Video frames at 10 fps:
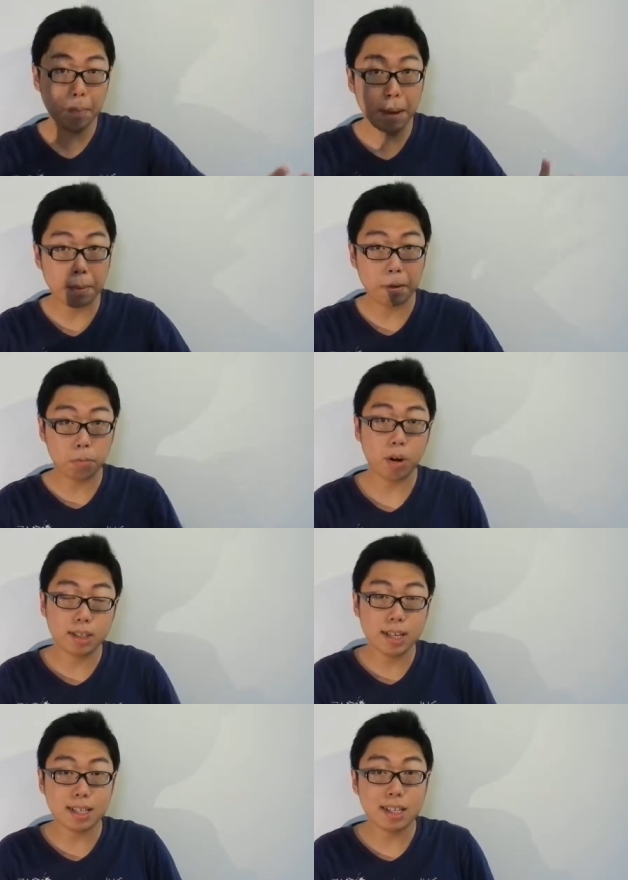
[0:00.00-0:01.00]
the mipmapping
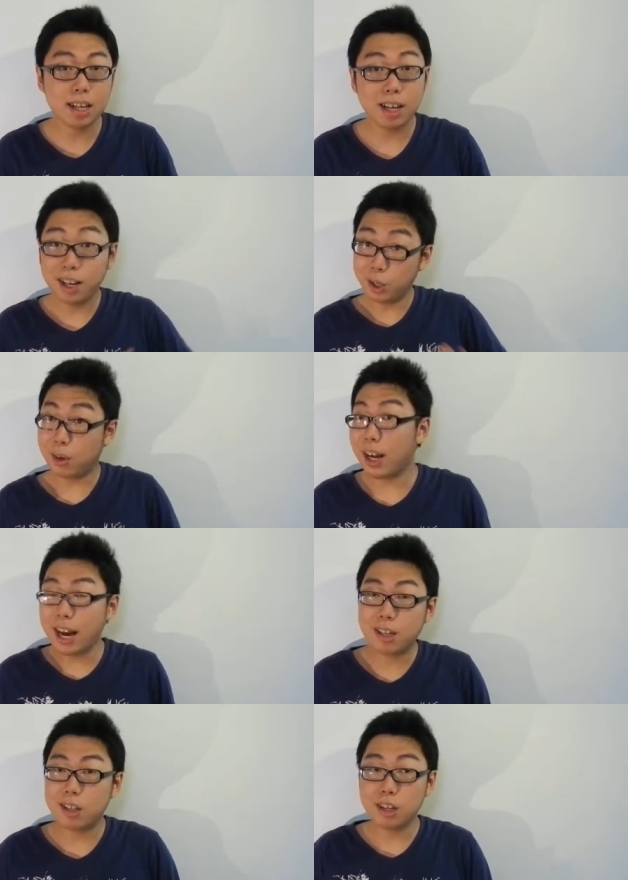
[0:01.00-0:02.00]
process, you can
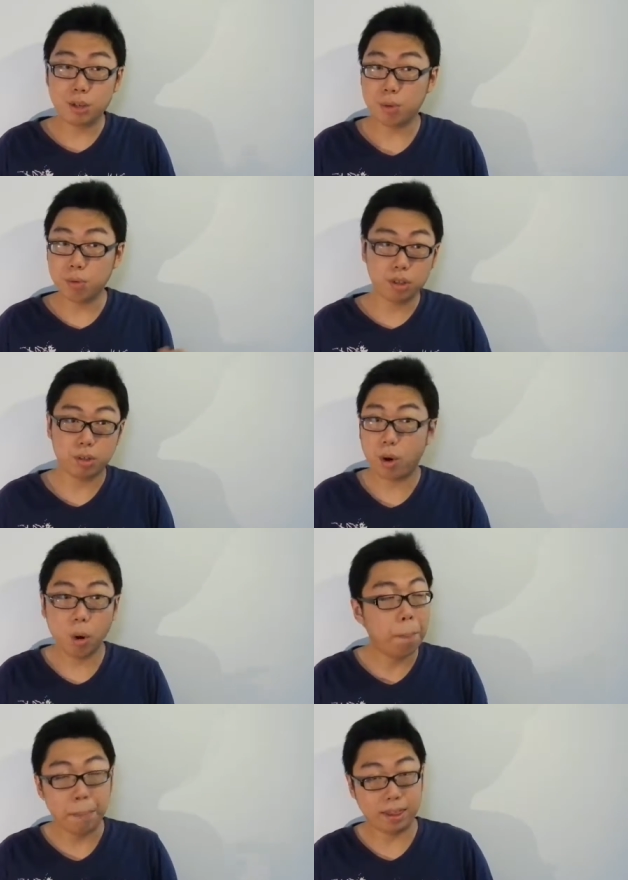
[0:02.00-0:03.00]
actually choose
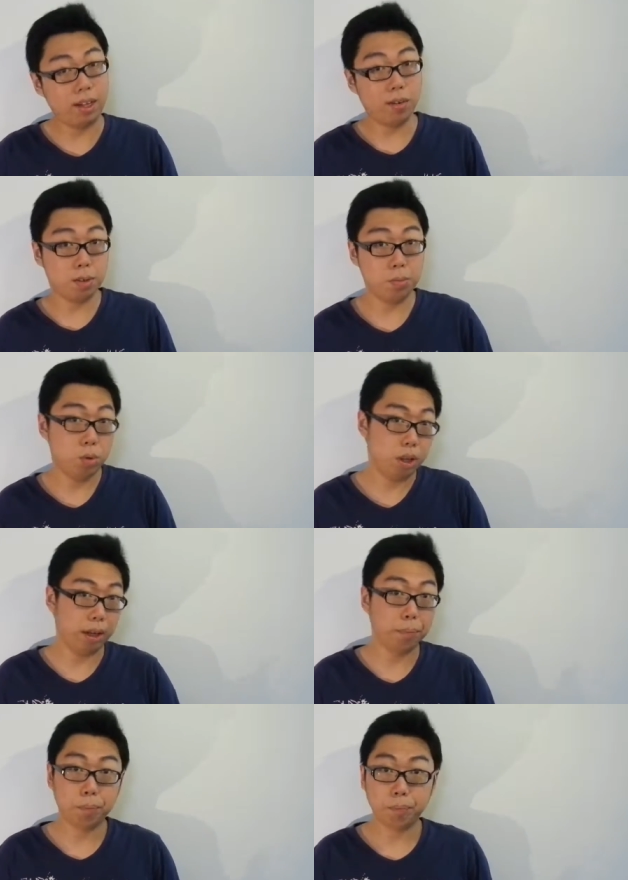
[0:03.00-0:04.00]
your own method of smoothing.